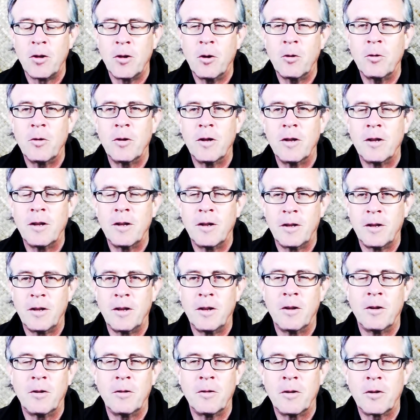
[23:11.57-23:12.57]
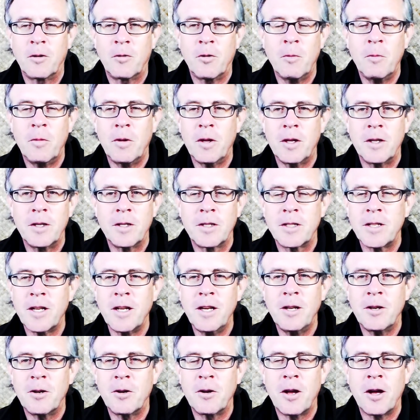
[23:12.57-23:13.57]
Don't, you know, the criminally
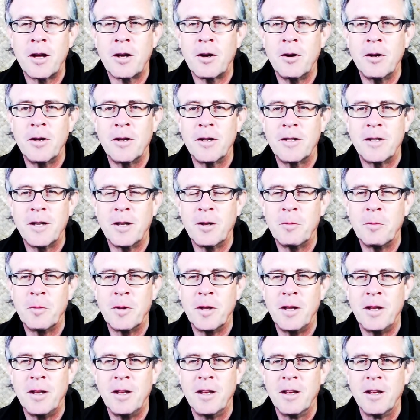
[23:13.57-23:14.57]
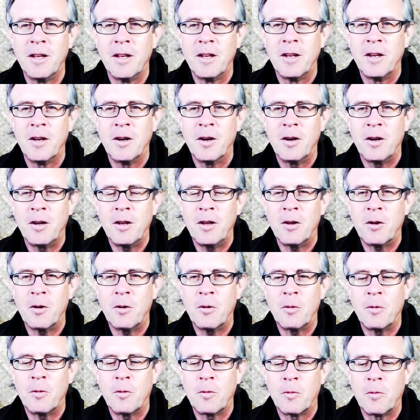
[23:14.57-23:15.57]
insane are not going to tell me, you
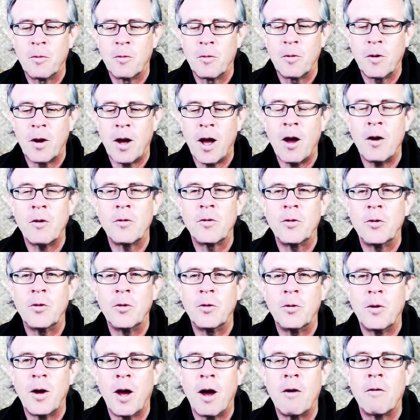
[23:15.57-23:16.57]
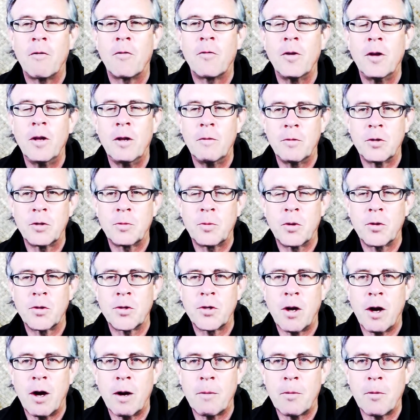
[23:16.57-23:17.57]
know, how to, how freedom is
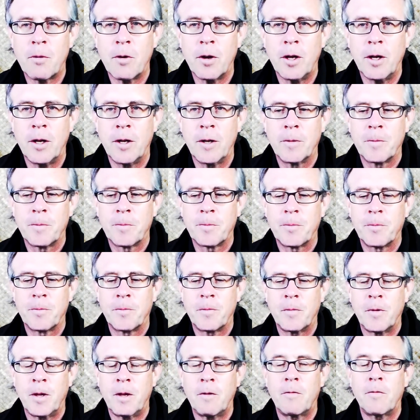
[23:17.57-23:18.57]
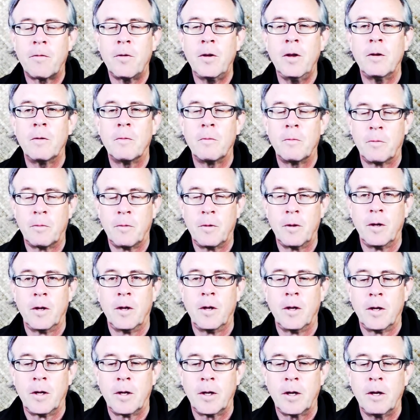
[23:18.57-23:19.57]
supposed to operate. Let freedom
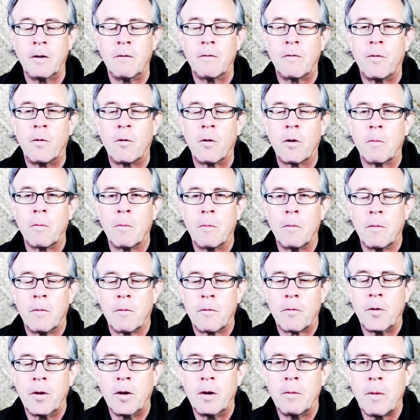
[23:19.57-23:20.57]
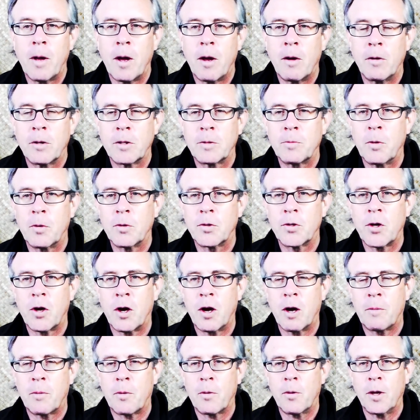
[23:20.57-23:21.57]
inform freedom how it's supposed
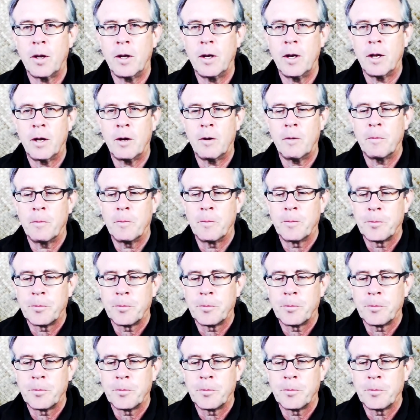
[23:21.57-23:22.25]
to operate now.